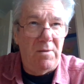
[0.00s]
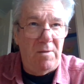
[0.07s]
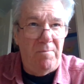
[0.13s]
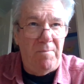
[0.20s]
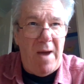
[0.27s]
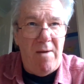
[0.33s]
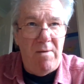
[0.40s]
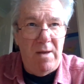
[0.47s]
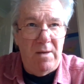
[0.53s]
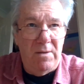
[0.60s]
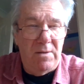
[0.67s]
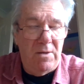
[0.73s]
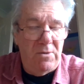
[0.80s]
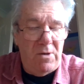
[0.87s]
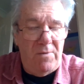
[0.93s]
the
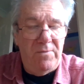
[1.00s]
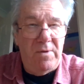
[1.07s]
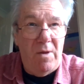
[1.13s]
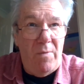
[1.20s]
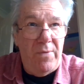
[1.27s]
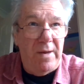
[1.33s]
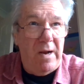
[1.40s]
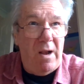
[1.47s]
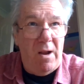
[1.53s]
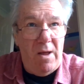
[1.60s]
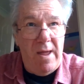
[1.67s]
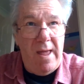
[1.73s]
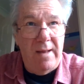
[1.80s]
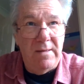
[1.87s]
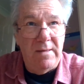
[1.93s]
barriers is often the
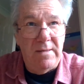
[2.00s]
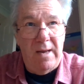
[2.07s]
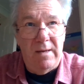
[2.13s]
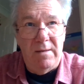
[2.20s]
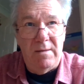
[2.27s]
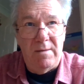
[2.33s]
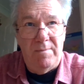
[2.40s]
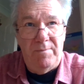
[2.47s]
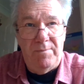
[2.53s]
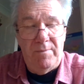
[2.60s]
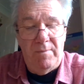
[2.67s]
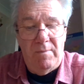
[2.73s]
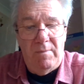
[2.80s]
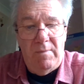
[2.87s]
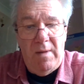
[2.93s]
client end.
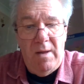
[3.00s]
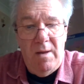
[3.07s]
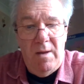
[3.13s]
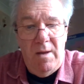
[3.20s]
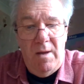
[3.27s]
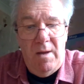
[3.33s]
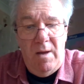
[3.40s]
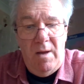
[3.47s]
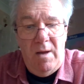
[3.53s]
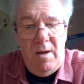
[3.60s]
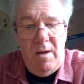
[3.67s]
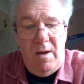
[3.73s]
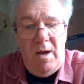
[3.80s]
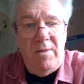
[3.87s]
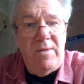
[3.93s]

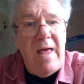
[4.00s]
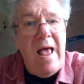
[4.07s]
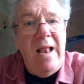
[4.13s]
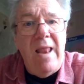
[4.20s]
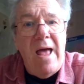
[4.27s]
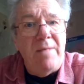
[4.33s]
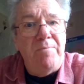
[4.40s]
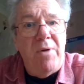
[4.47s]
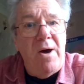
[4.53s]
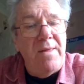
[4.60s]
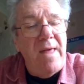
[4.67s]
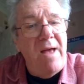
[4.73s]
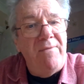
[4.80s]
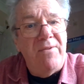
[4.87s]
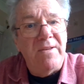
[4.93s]
And they're led by
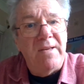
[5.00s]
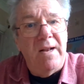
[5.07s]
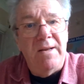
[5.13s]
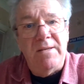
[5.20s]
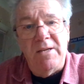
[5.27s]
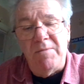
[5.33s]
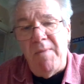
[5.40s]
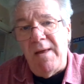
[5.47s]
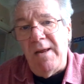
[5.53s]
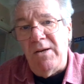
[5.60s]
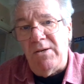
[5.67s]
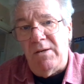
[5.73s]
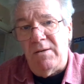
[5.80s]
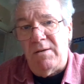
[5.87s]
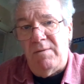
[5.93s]
their facilities
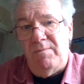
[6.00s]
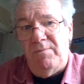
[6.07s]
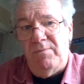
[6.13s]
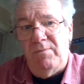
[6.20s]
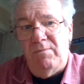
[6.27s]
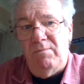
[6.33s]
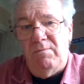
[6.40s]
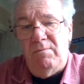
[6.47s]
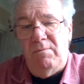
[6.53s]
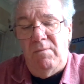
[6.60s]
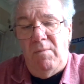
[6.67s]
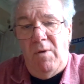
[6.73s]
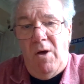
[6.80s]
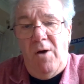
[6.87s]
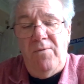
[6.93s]
managers.
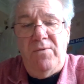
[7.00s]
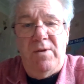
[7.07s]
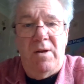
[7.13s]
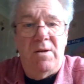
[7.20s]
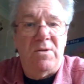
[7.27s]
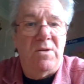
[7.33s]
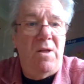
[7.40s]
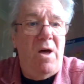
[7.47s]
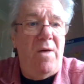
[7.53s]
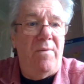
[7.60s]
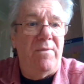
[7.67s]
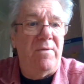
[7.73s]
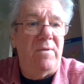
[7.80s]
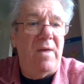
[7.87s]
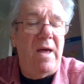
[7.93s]
Often as not,
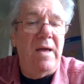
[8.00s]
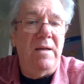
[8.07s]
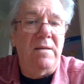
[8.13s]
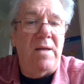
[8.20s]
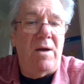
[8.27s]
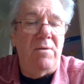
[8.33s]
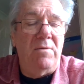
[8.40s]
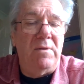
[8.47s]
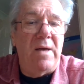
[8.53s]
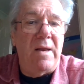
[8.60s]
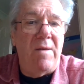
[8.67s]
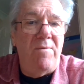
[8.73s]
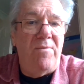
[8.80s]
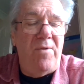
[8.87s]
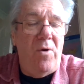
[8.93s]
they don't
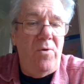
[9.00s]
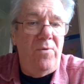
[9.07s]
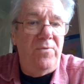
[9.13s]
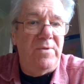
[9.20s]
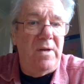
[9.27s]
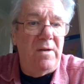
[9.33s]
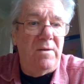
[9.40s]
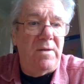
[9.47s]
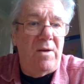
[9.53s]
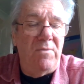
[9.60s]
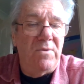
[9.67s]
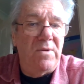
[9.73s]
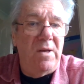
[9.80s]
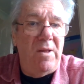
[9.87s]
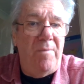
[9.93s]
get involved and
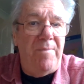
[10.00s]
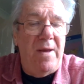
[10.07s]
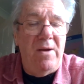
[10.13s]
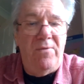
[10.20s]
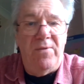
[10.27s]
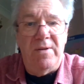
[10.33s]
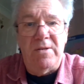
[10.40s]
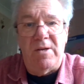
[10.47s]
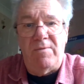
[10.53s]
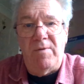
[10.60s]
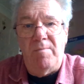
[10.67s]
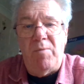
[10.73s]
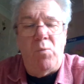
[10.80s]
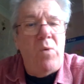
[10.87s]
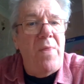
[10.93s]
don't see the benefits of
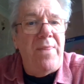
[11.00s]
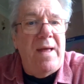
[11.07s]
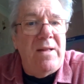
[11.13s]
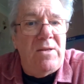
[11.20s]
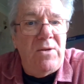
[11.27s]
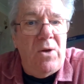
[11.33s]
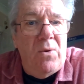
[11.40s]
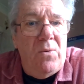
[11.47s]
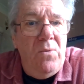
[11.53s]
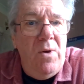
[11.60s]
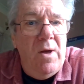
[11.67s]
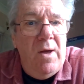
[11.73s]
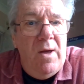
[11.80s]
it. But when they do,